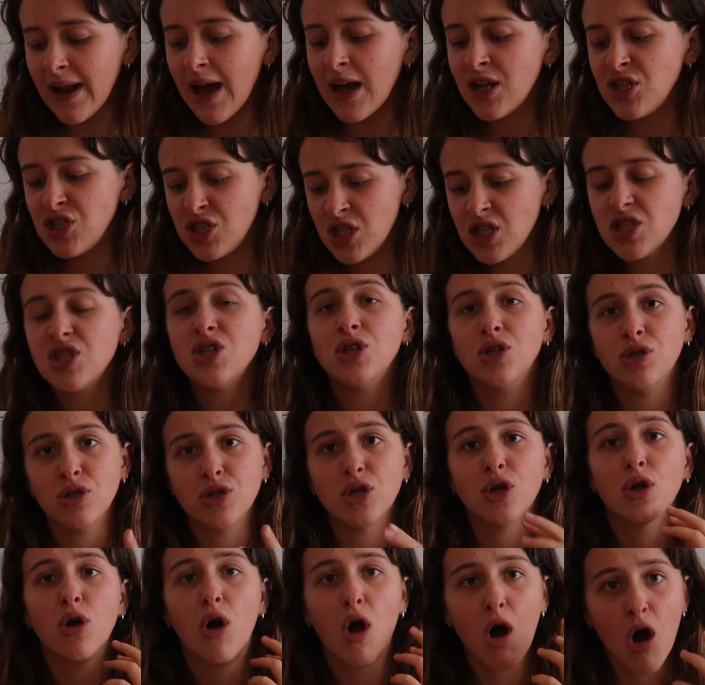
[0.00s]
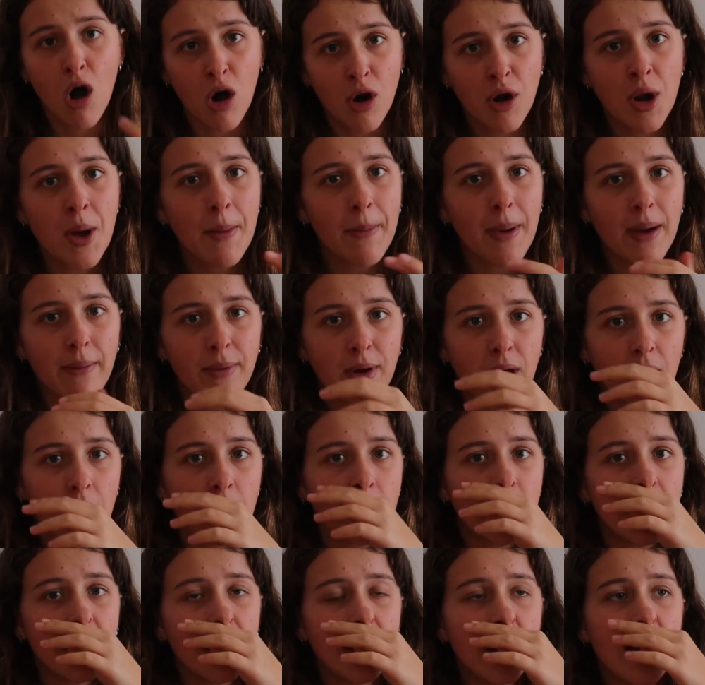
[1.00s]
I just use it on my
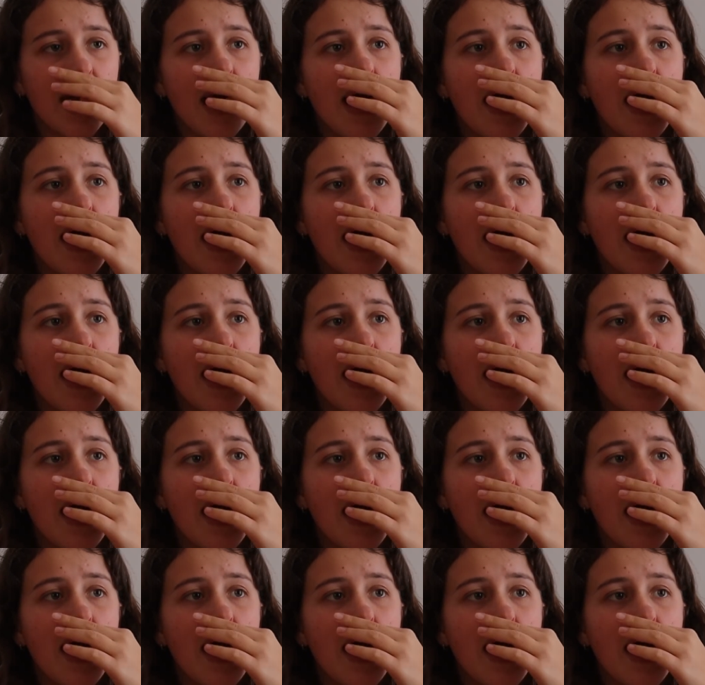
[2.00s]
period.